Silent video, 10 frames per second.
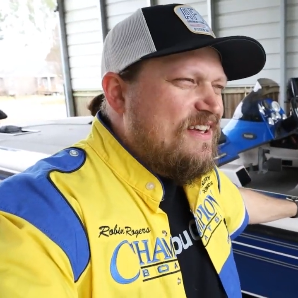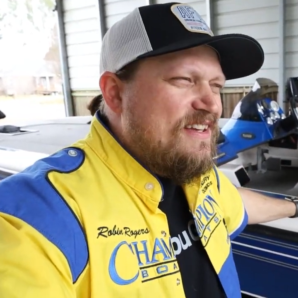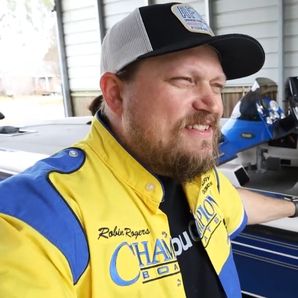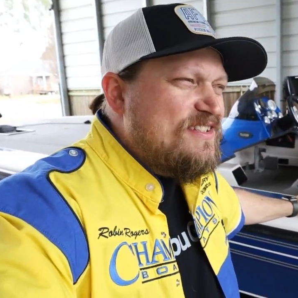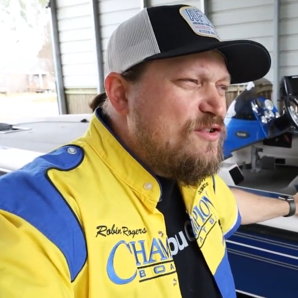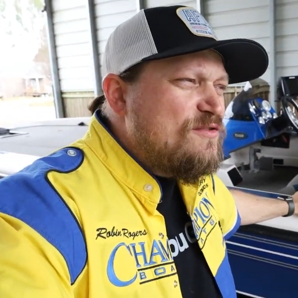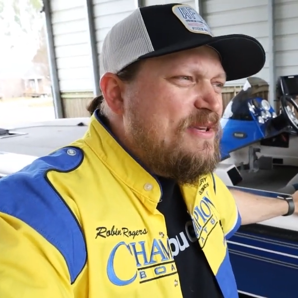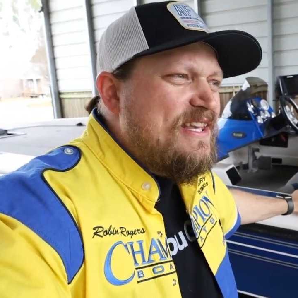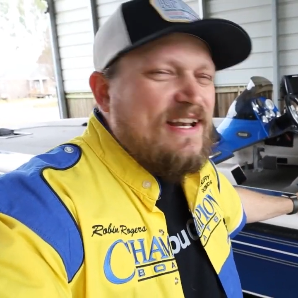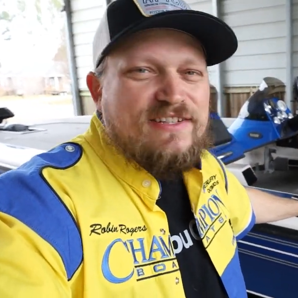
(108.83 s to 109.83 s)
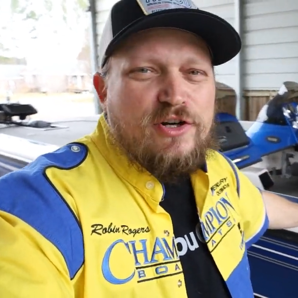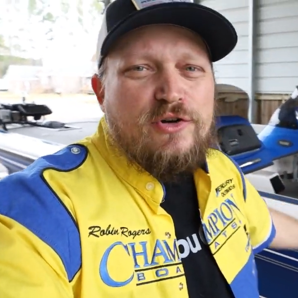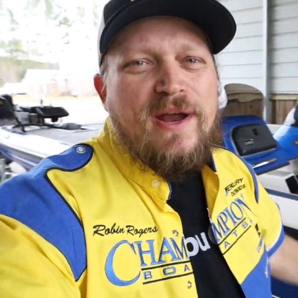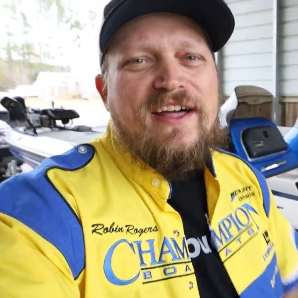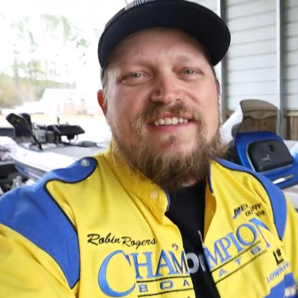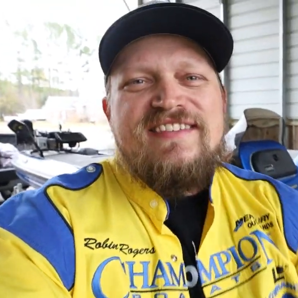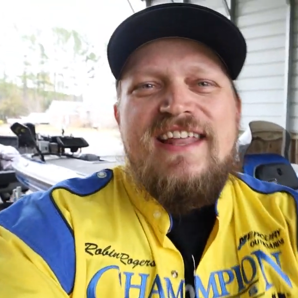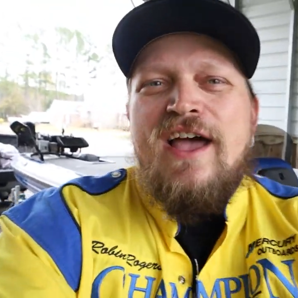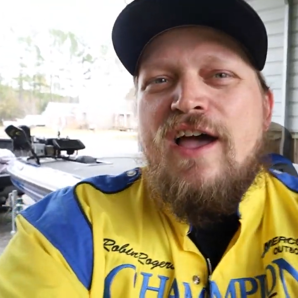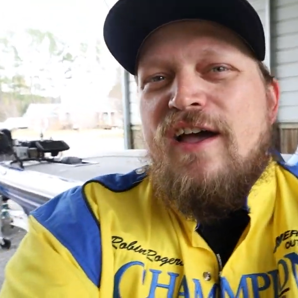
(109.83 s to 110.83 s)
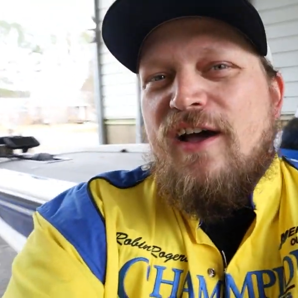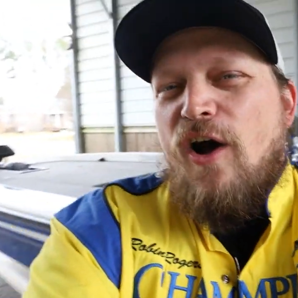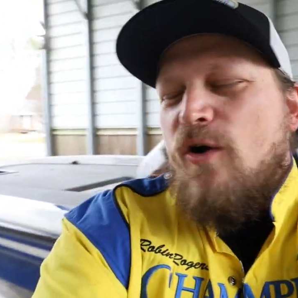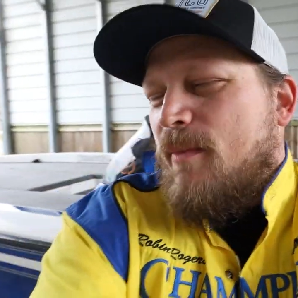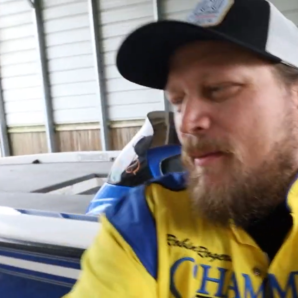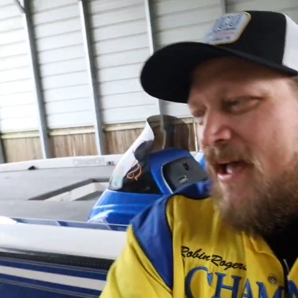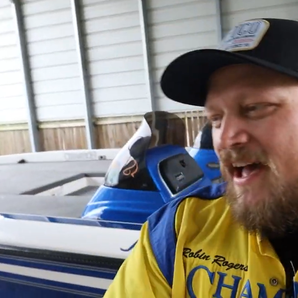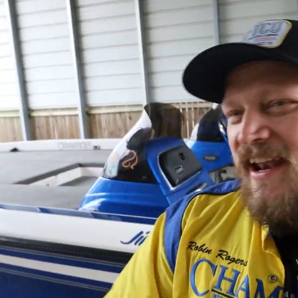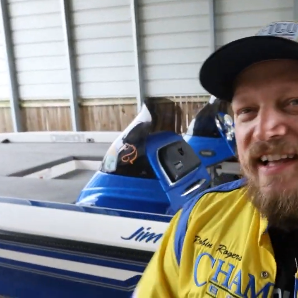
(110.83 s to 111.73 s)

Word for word: excuse me, and I turned around, he said, Oh, my bad.